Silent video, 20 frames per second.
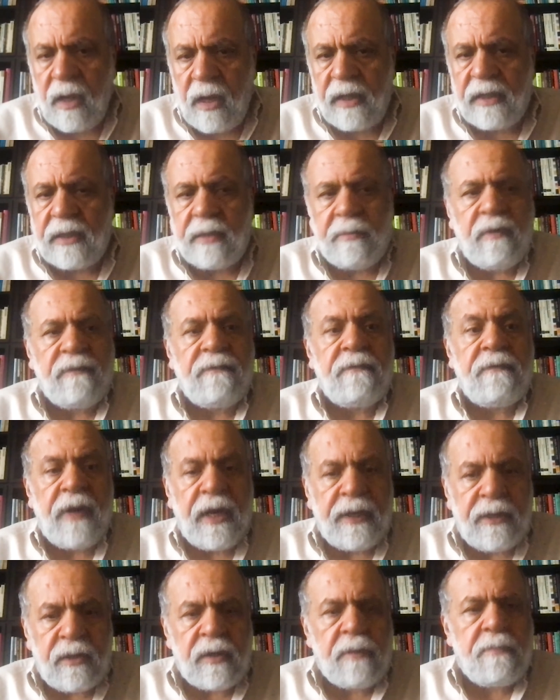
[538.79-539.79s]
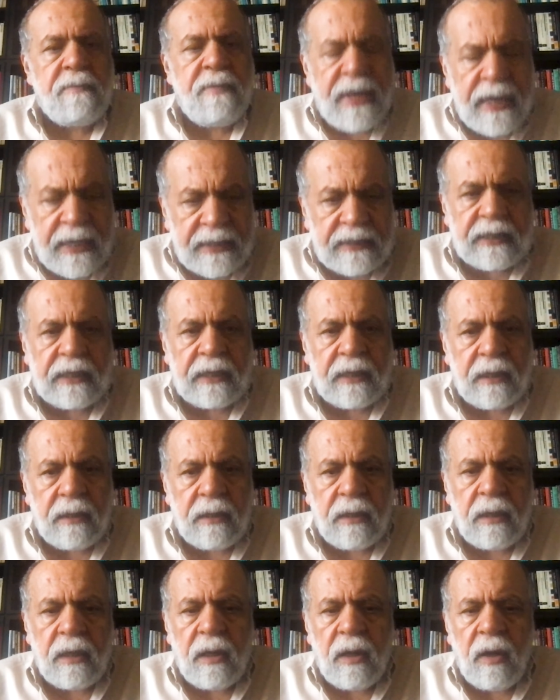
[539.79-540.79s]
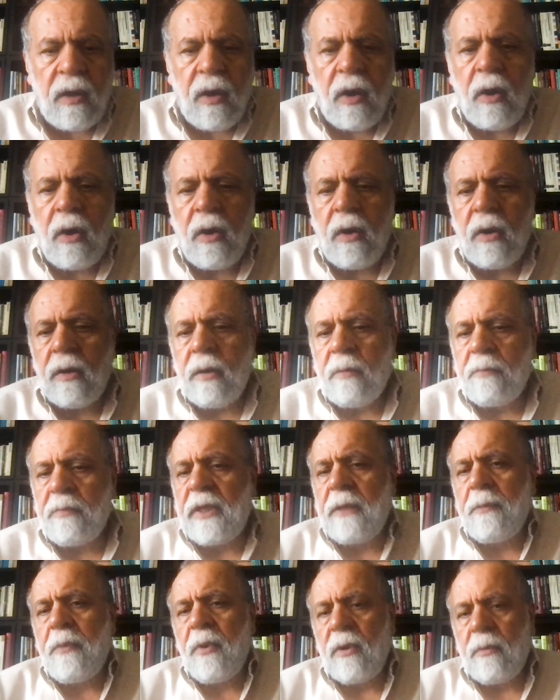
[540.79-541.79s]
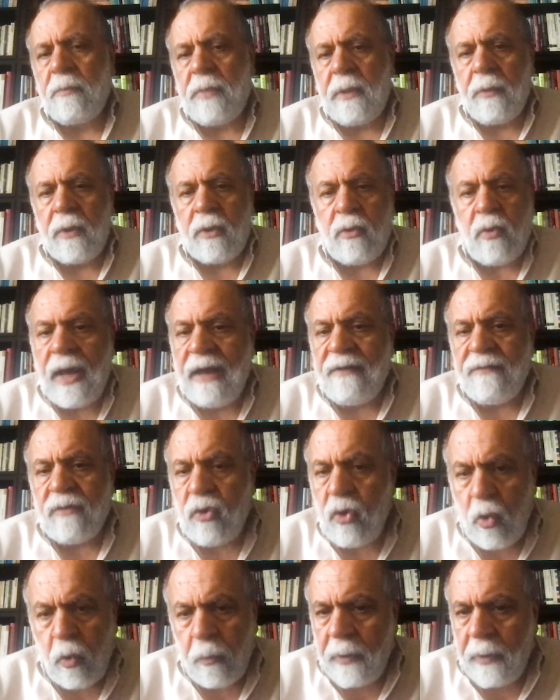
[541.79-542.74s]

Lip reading: item of vulnerability are people who have no